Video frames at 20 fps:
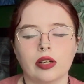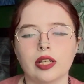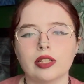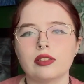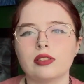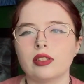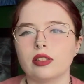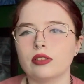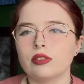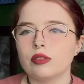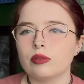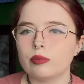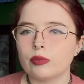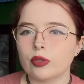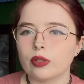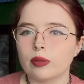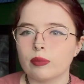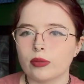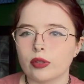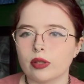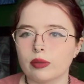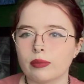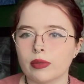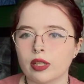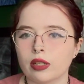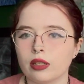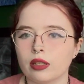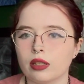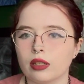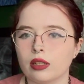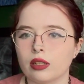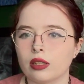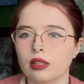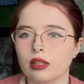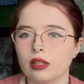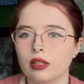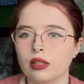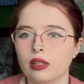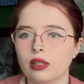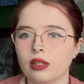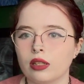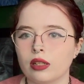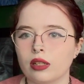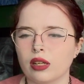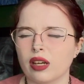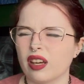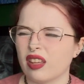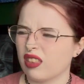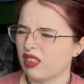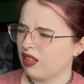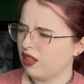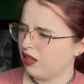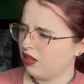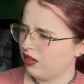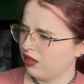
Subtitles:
did do more in printmaking, I think.